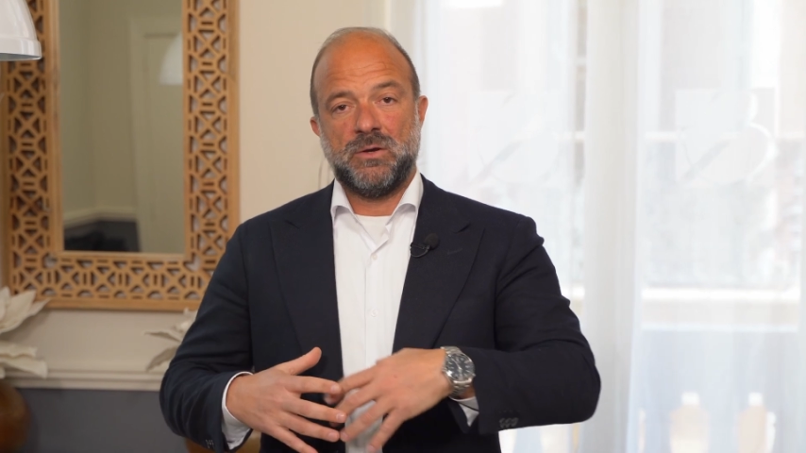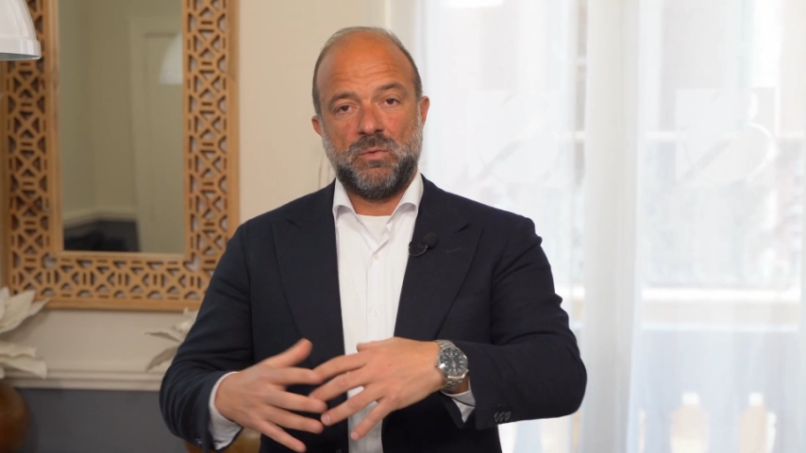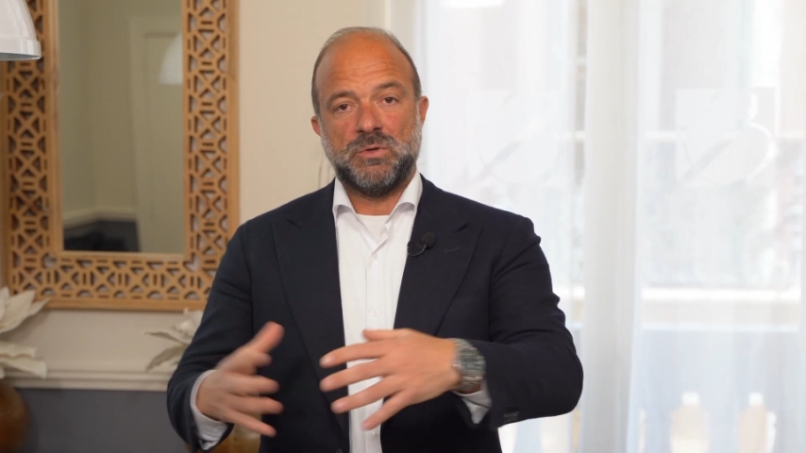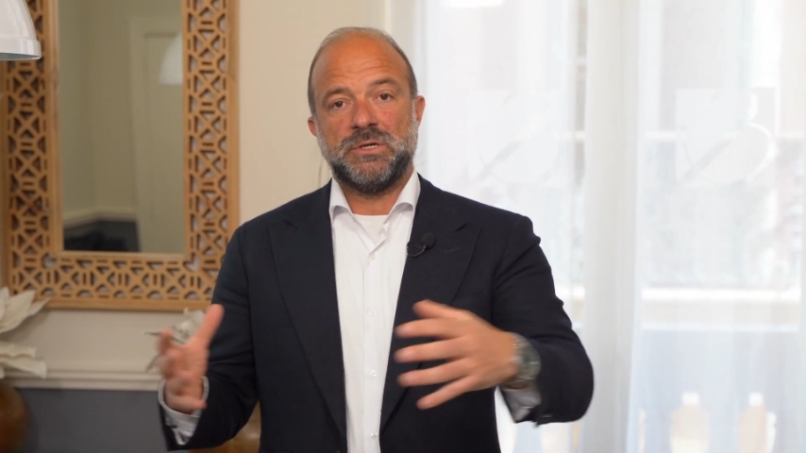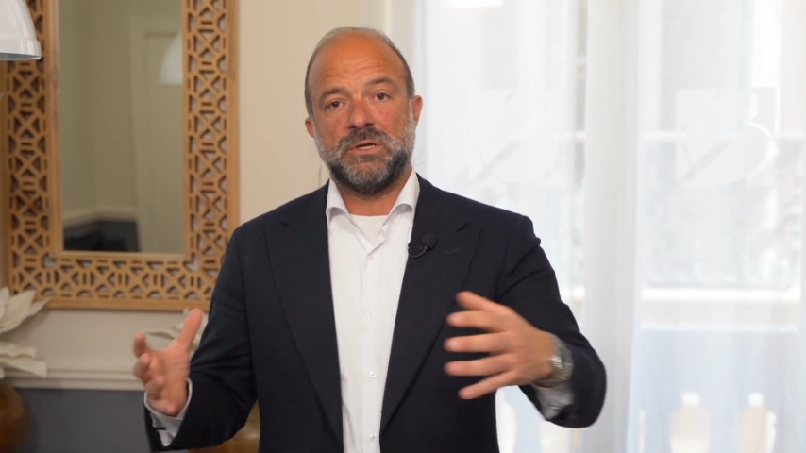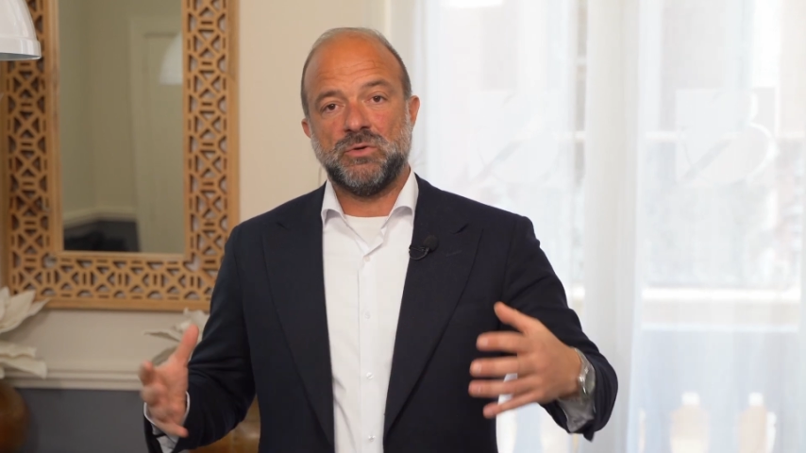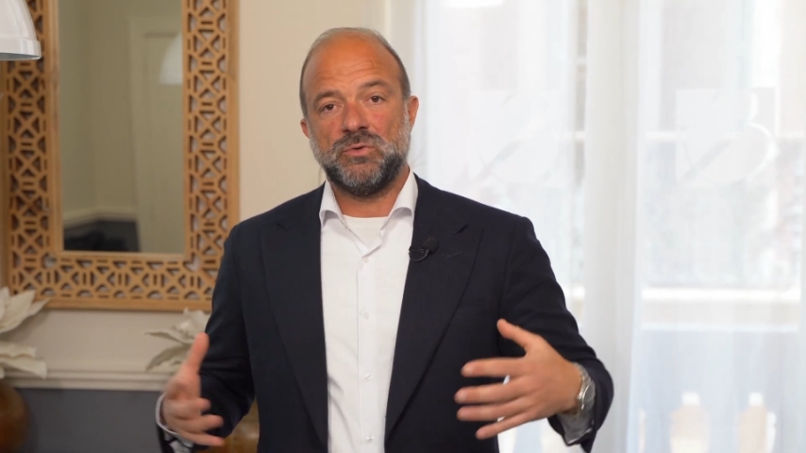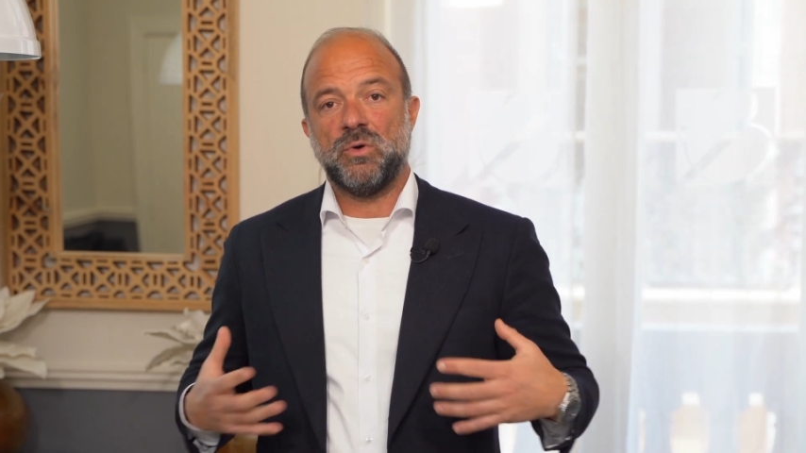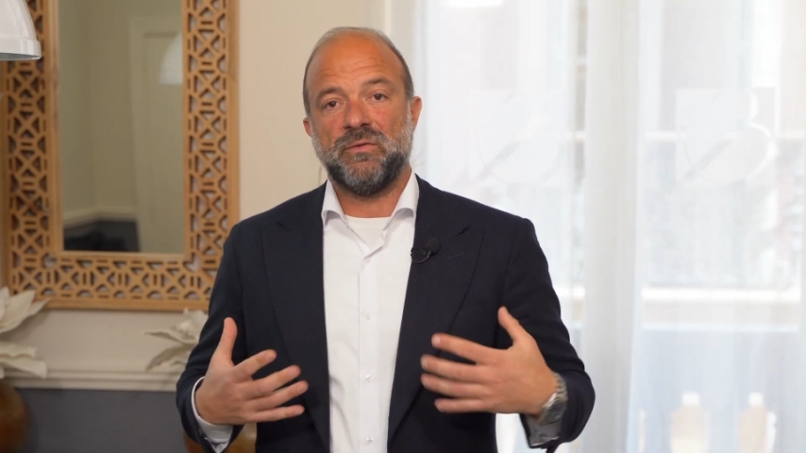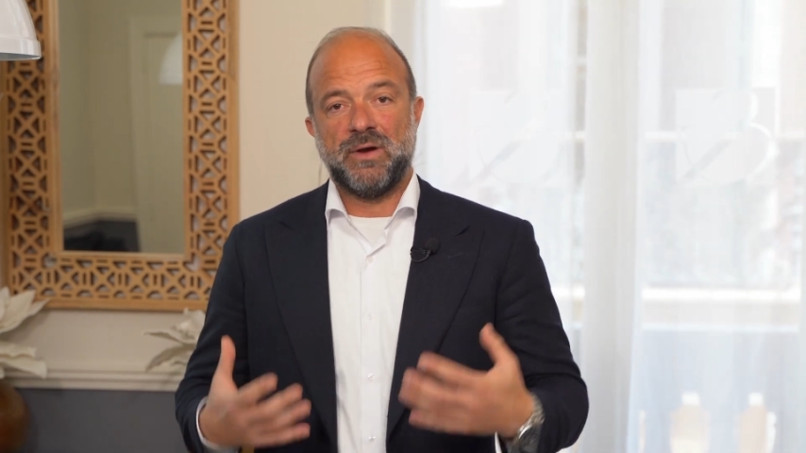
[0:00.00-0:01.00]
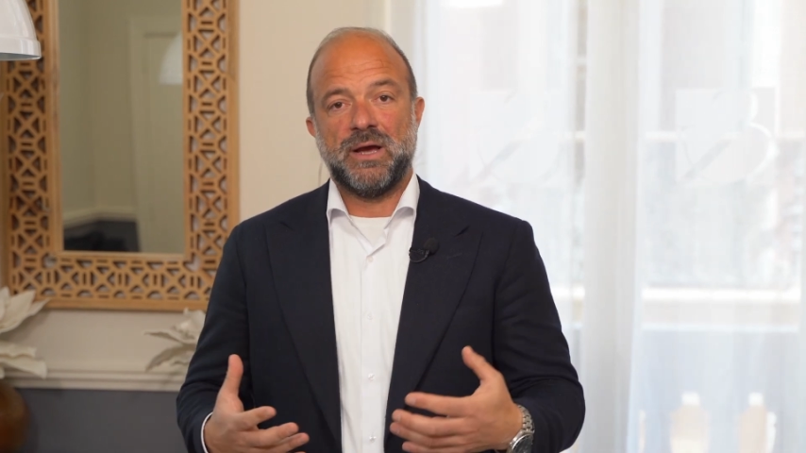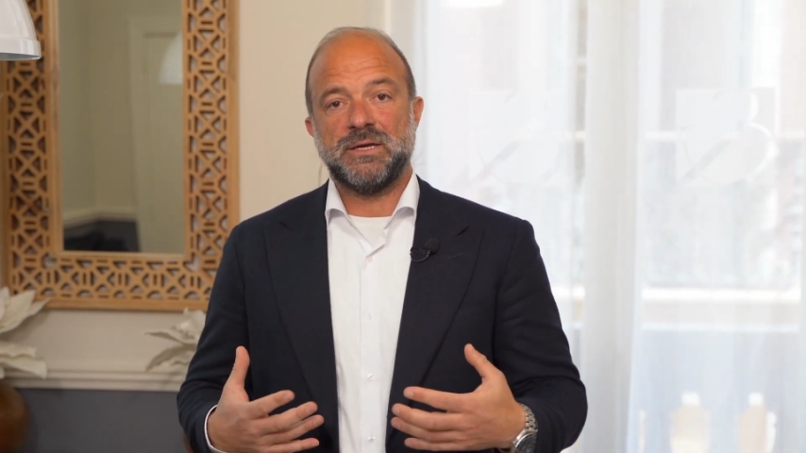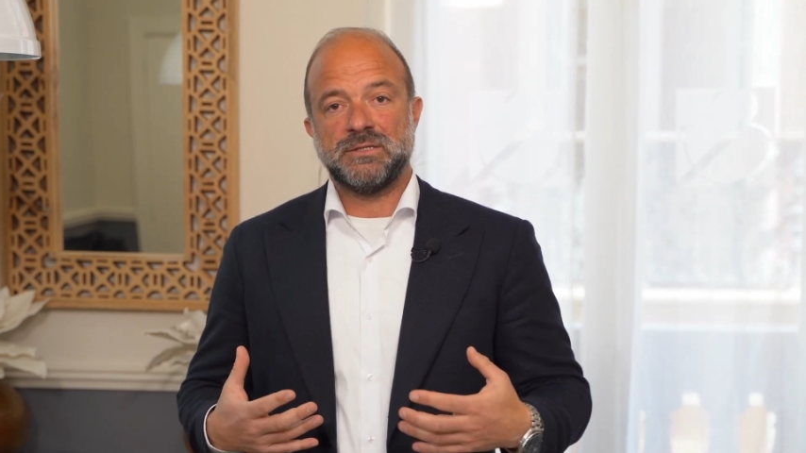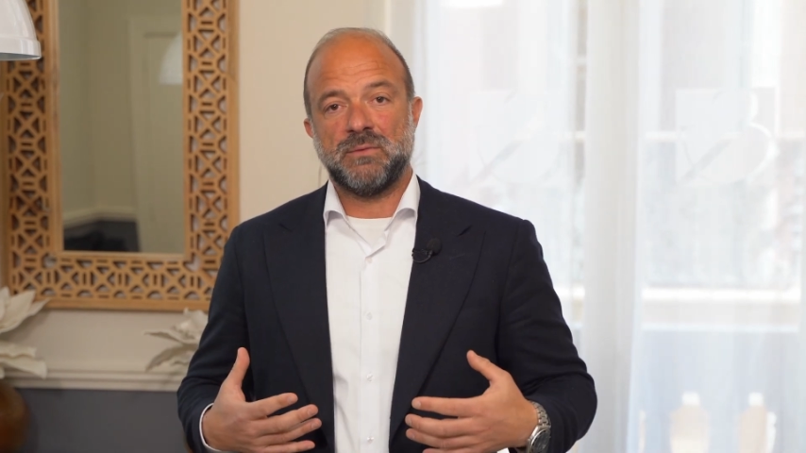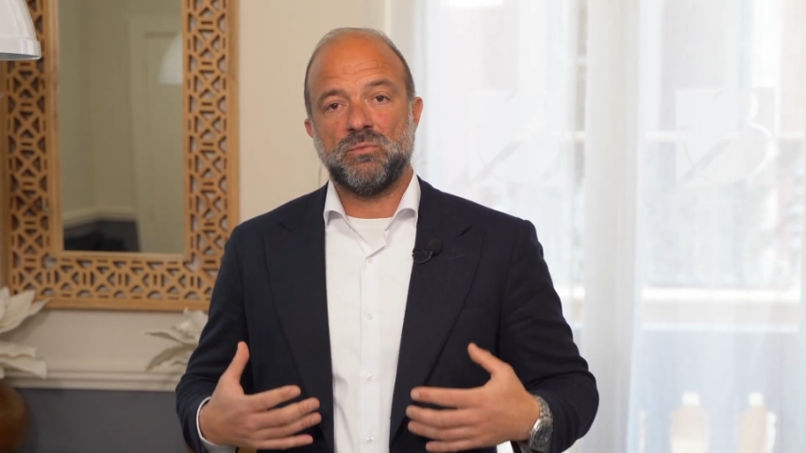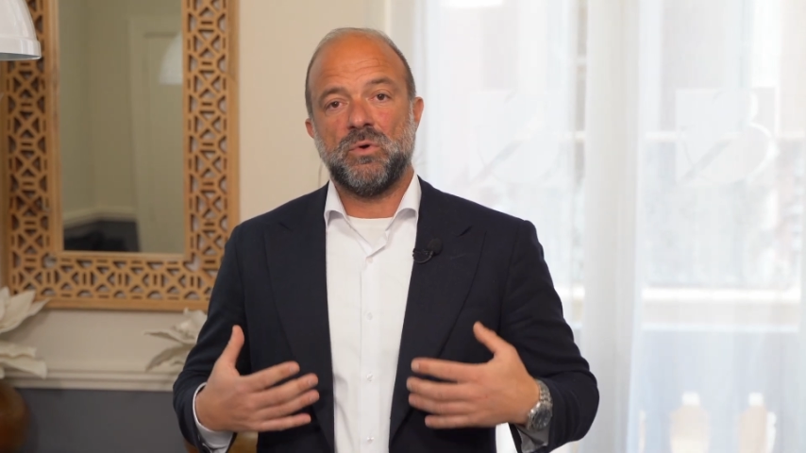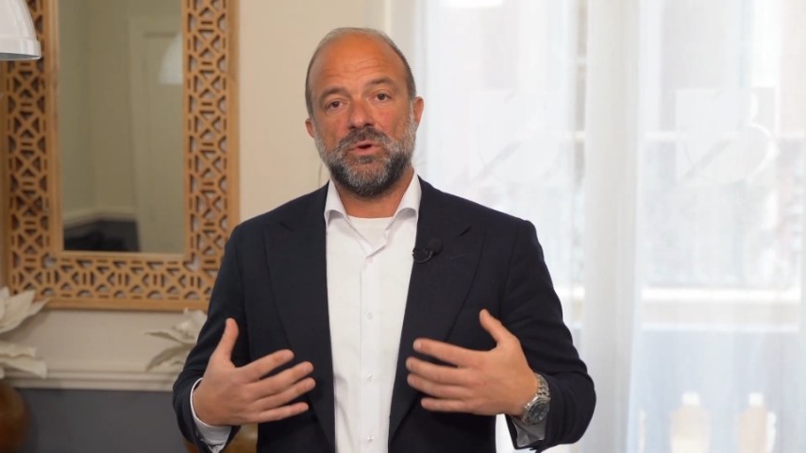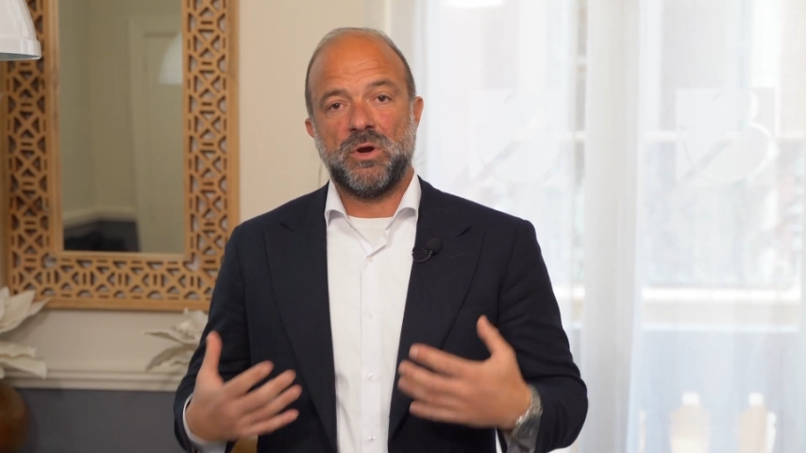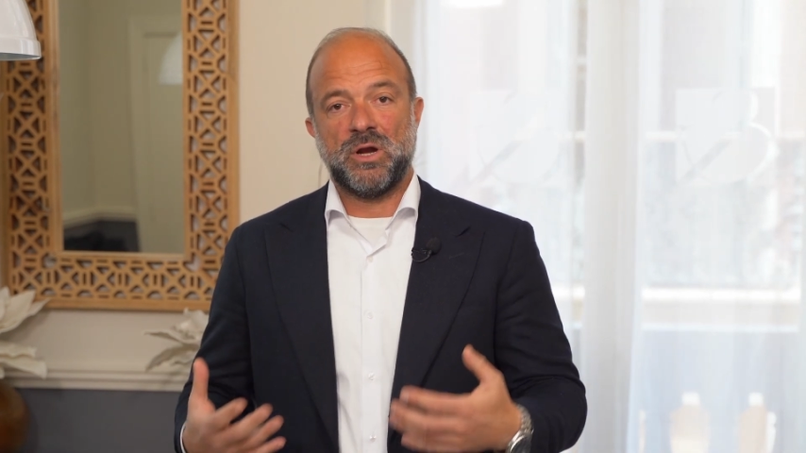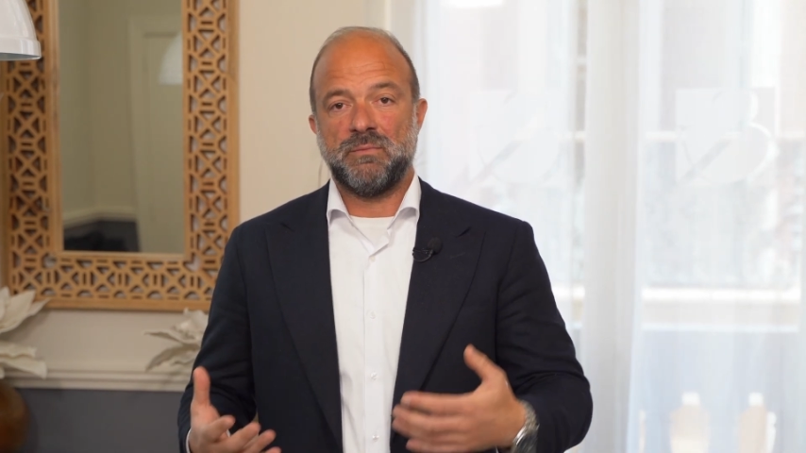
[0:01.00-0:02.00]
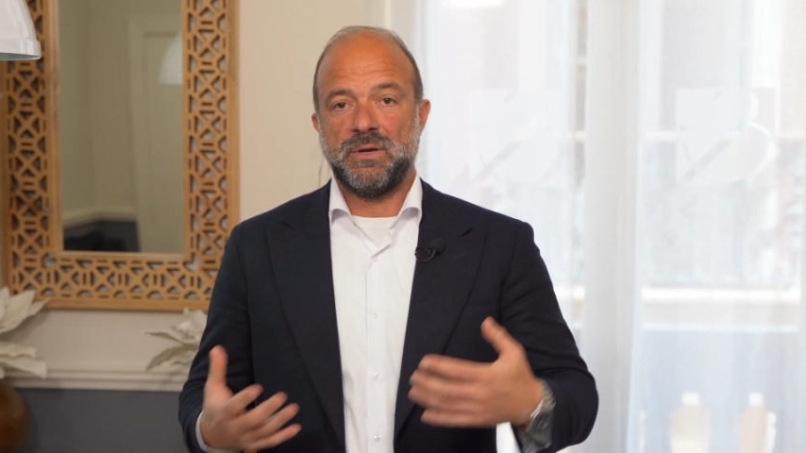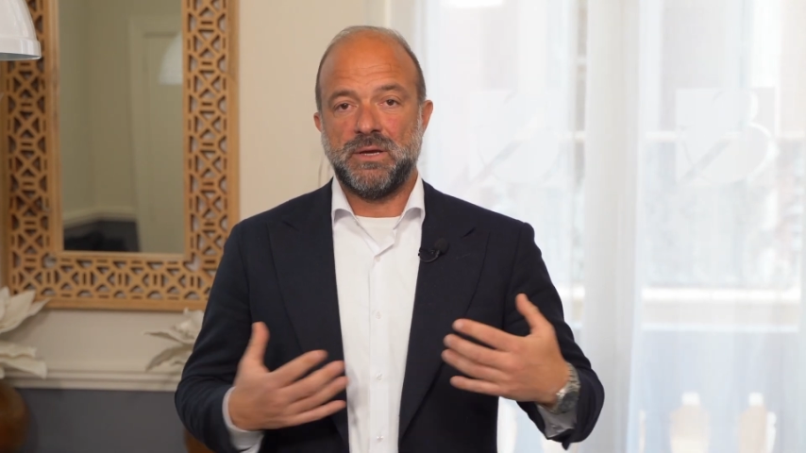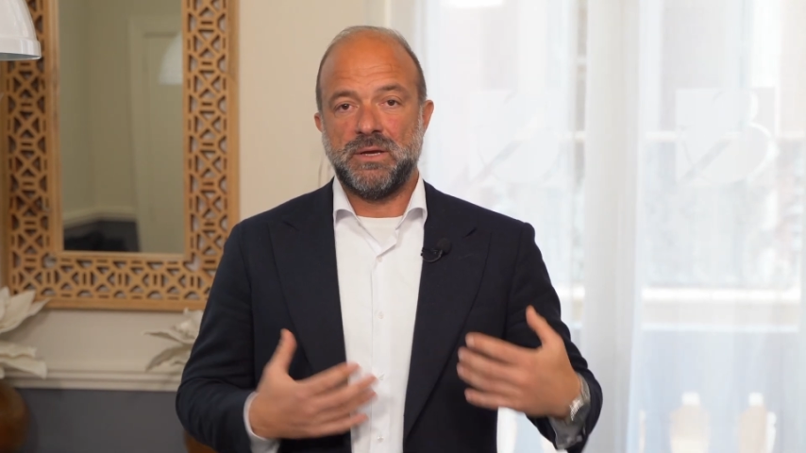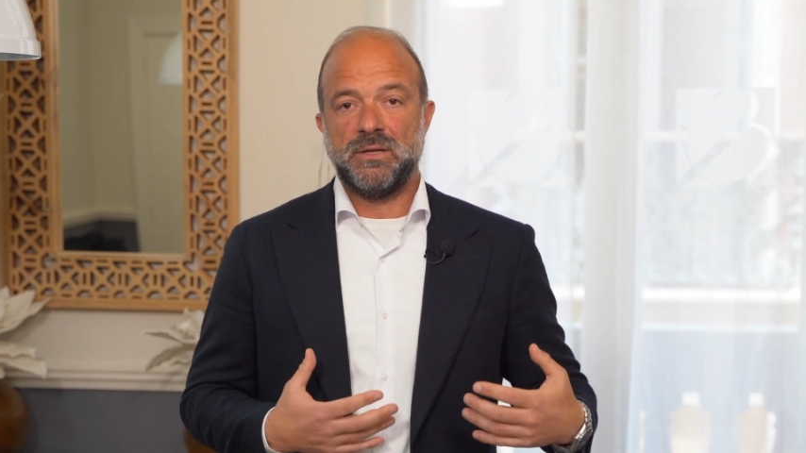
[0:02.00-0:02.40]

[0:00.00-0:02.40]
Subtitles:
Obviously, you to advise them where you're going to be